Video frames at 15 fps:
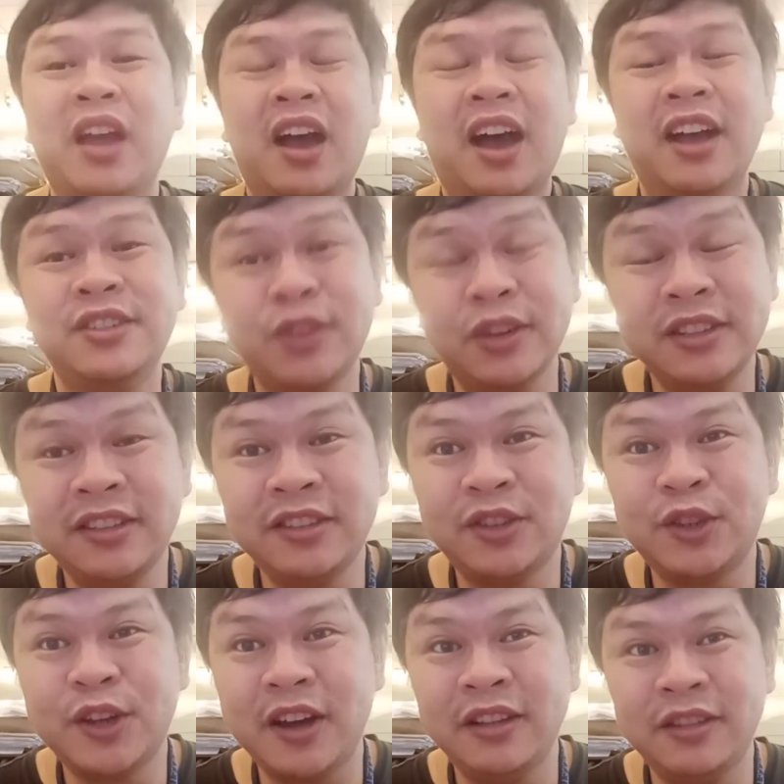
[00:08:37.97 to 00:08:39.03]
I saw it
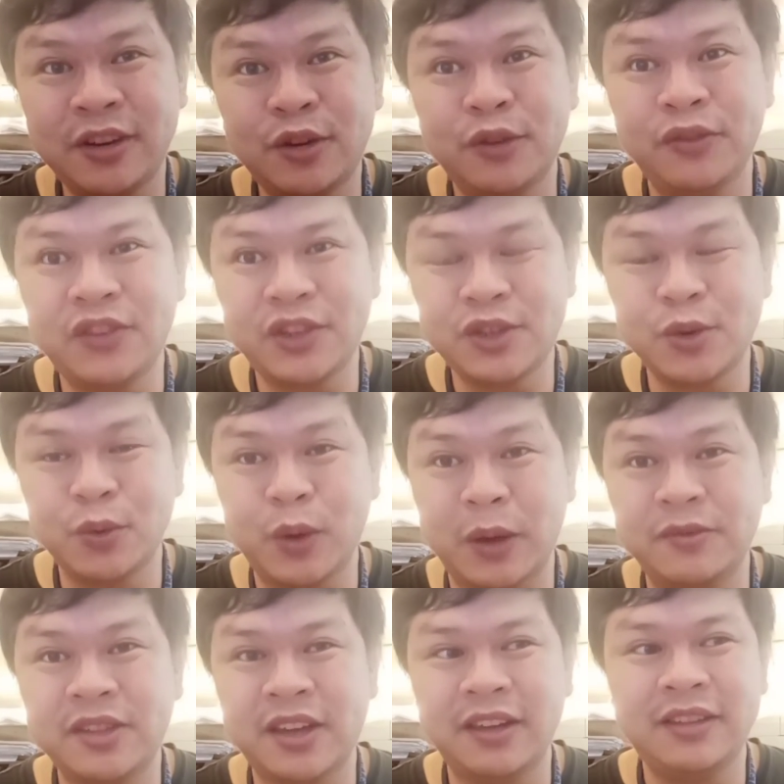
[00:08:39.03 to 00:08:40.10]
in their official
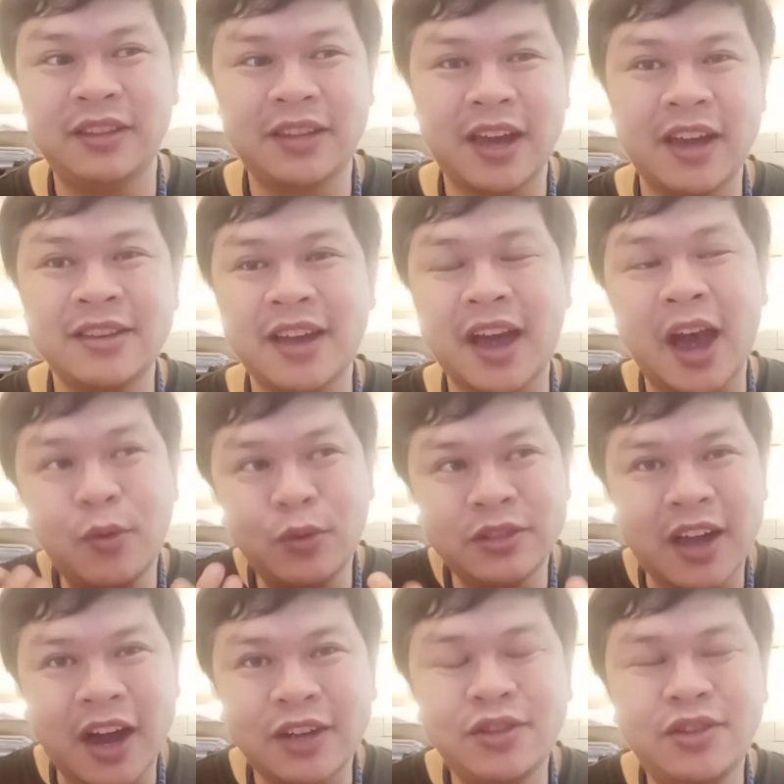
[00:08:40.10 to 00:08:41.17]
website that I
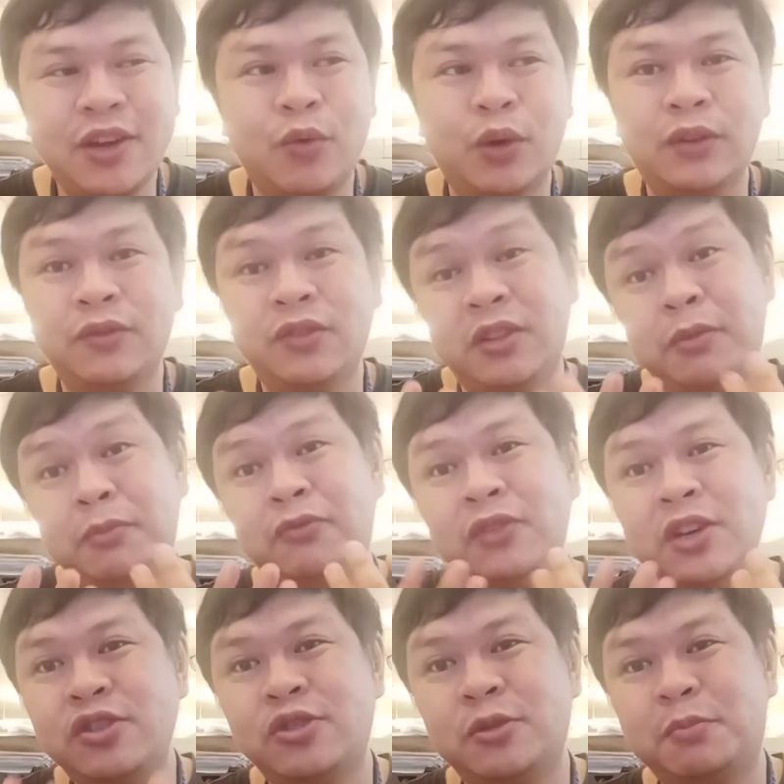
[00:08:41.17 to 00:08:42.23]
was actually one of the
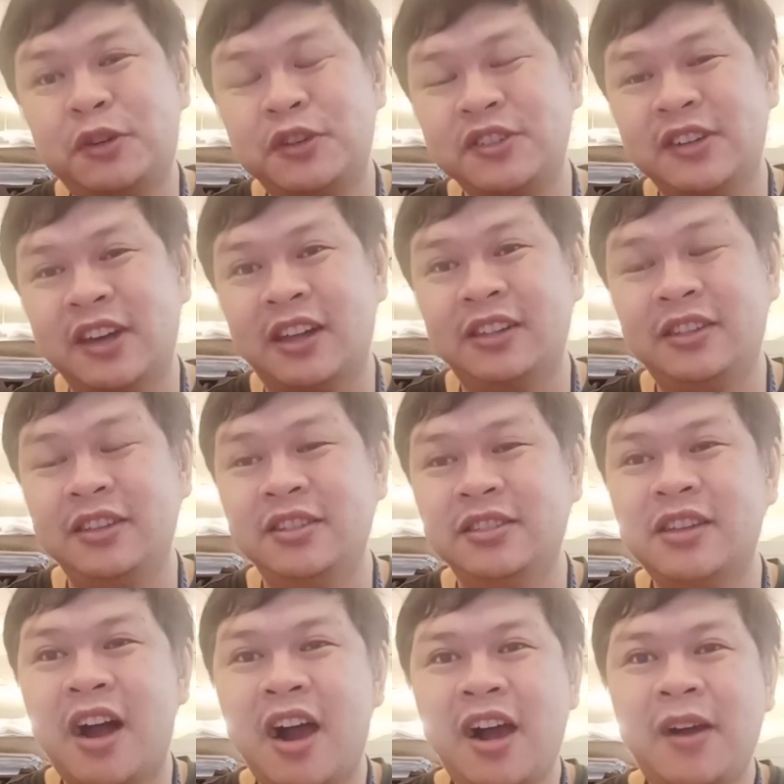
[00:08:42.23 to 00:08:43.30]
featured
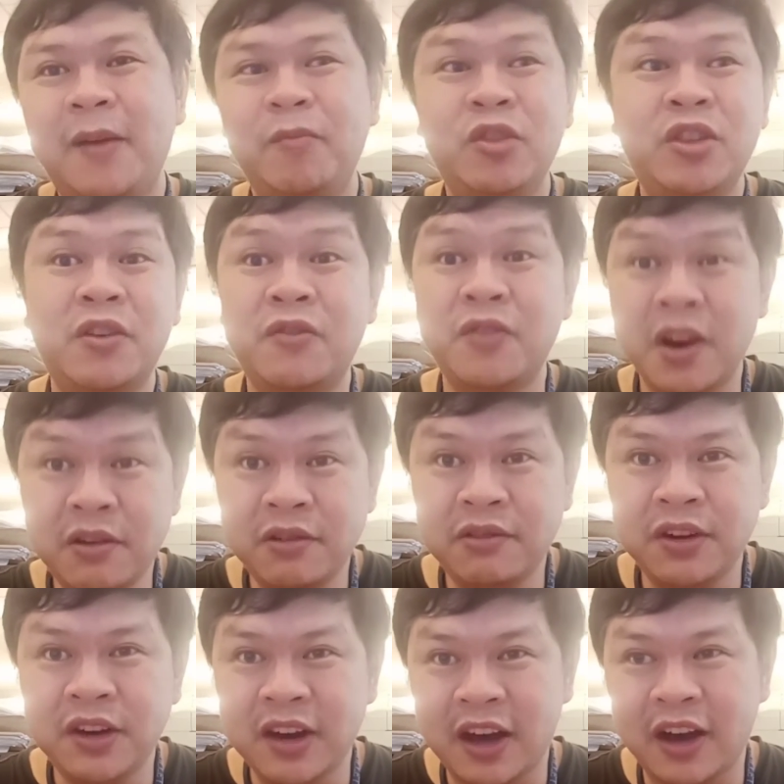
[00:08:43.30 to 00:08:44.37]
personalities in their very
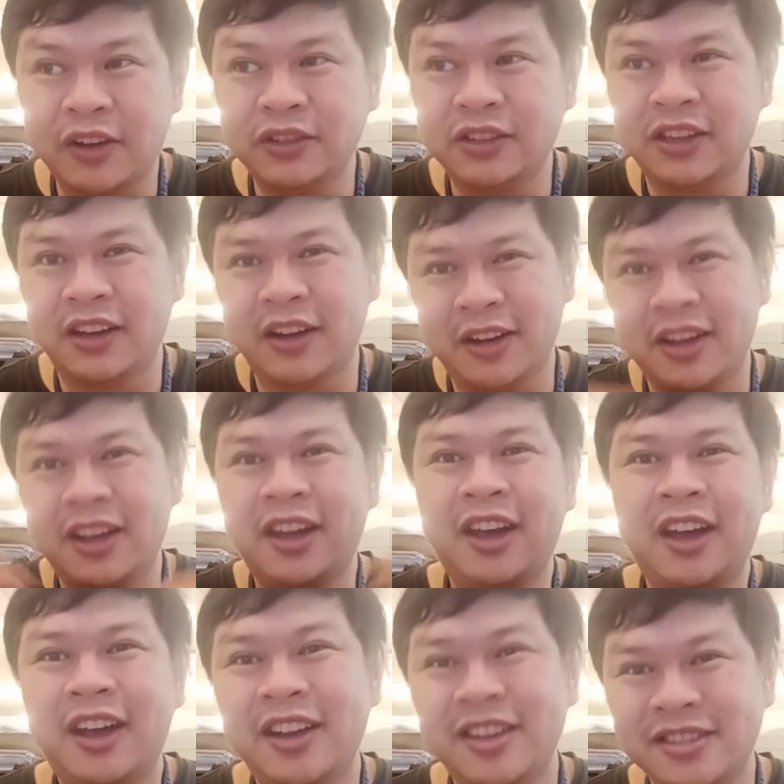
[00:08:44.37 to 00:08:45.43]
renowned
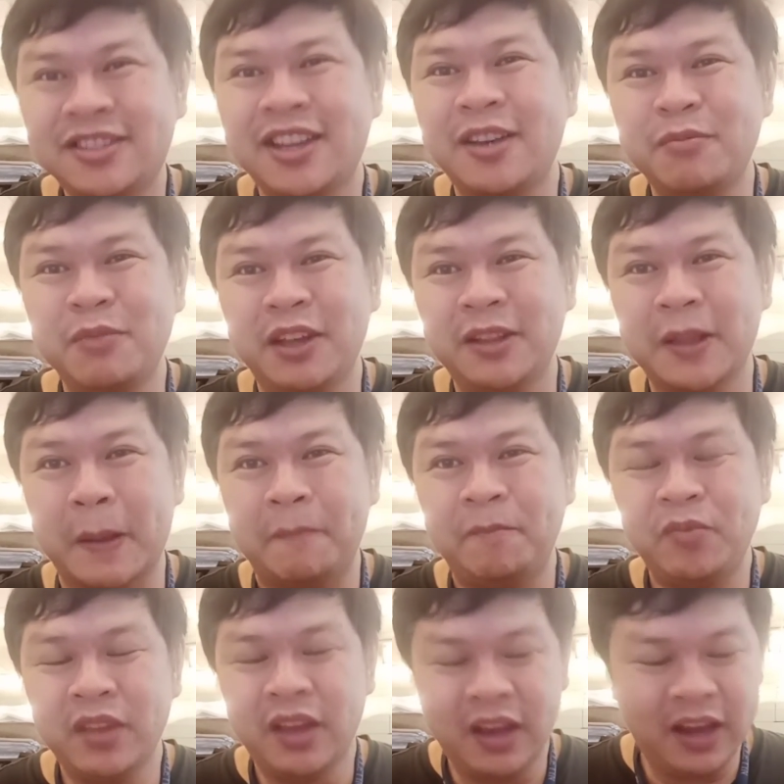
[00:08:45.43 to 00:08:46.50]
segment.
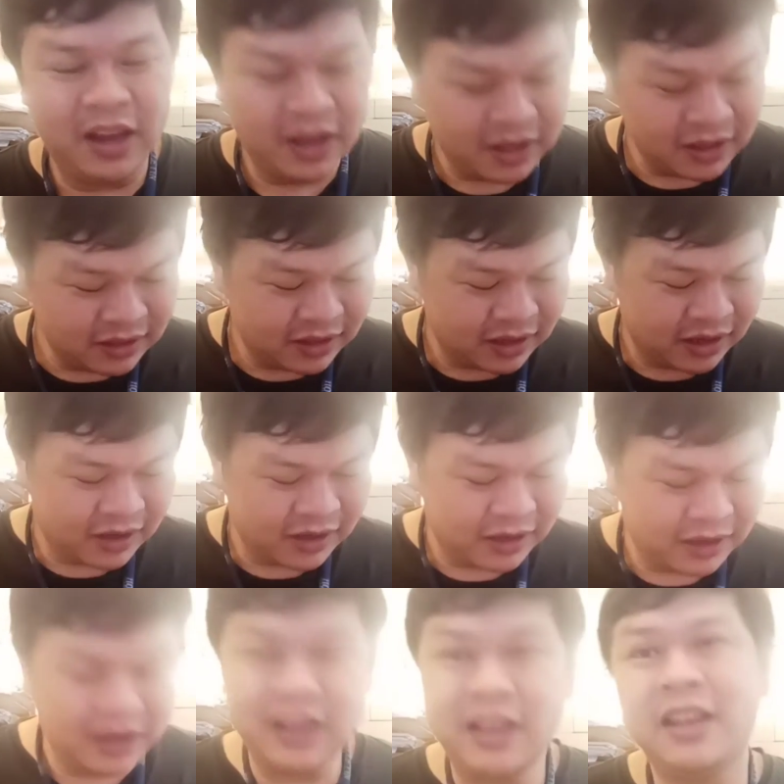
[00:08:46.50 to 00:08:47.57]
And
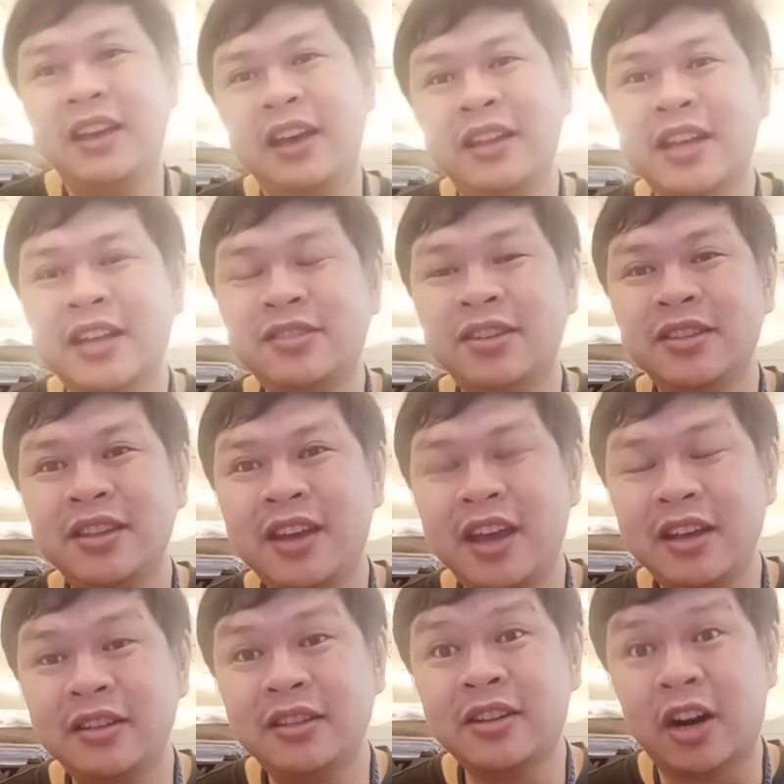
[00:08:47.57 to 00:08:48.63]
that's
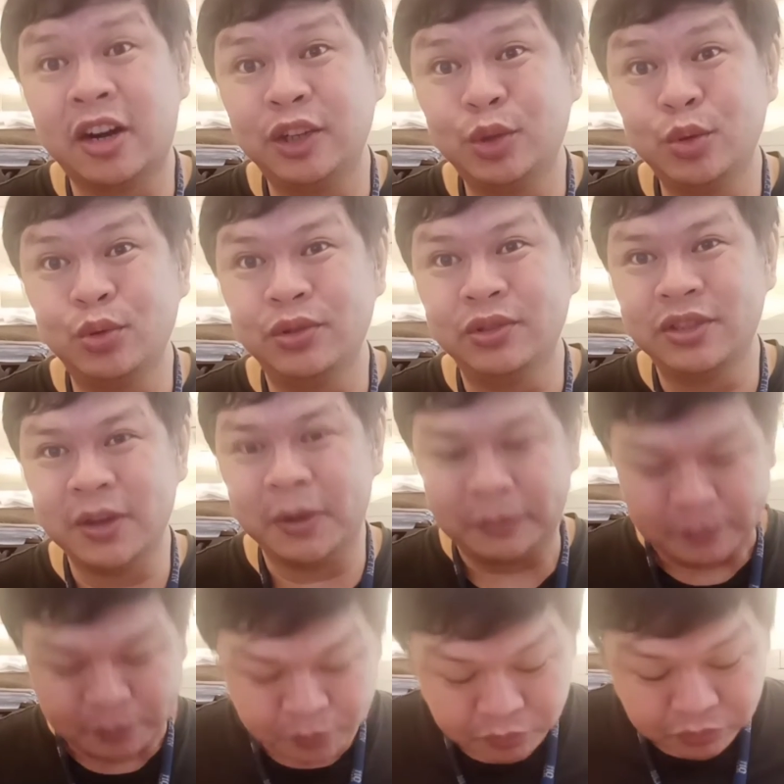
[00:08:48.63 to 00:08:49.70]
syndicated cartoons.
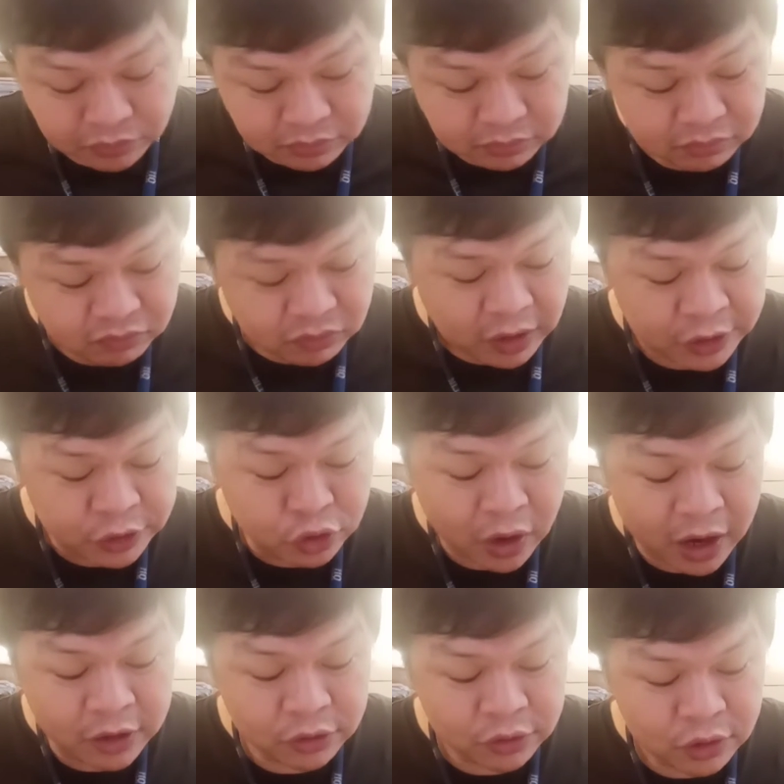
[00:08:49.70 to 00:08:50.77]
So
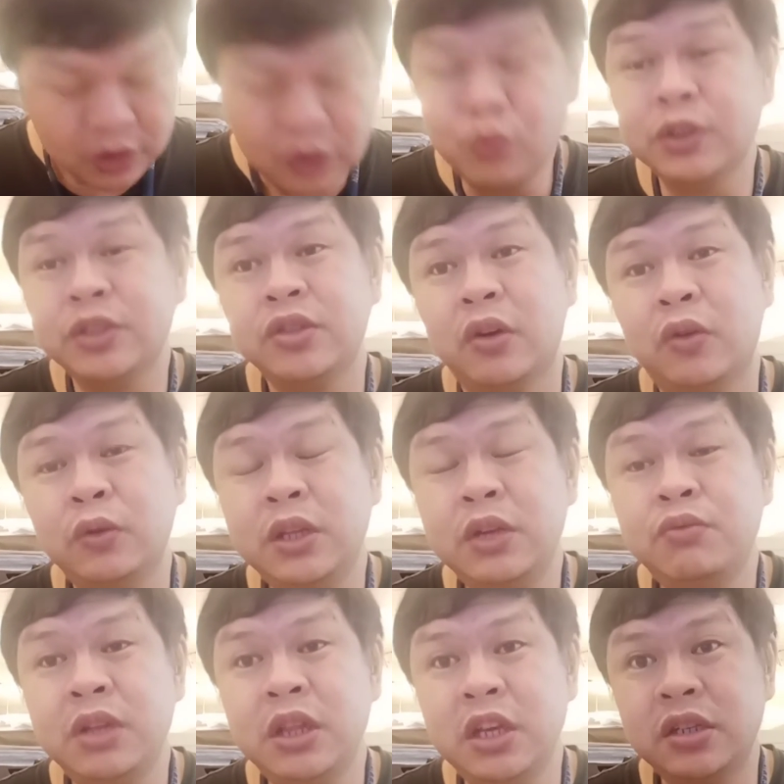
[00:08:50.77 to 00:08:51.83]
I thought it was only
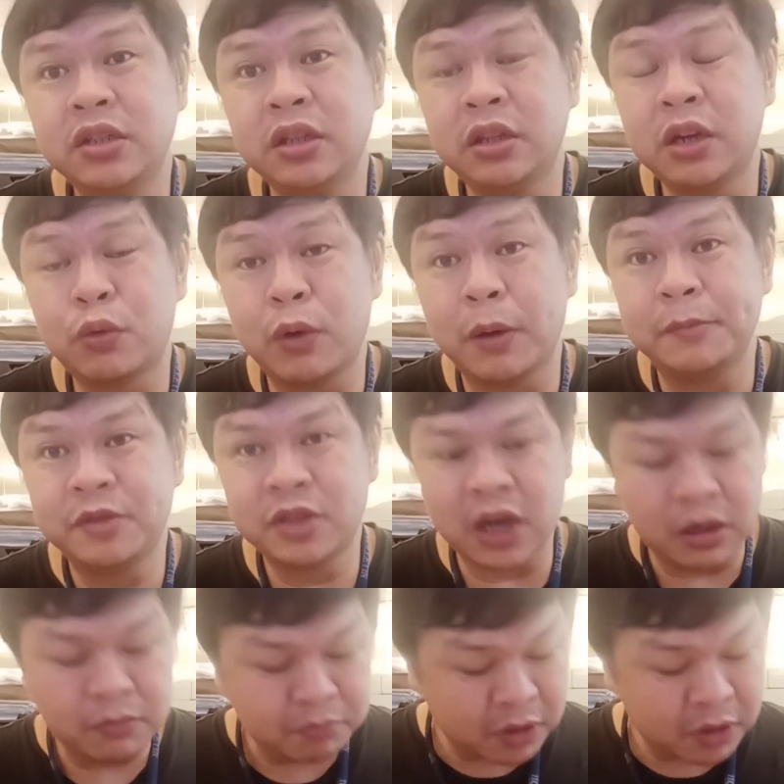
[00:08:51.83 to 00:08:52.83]
released in their website,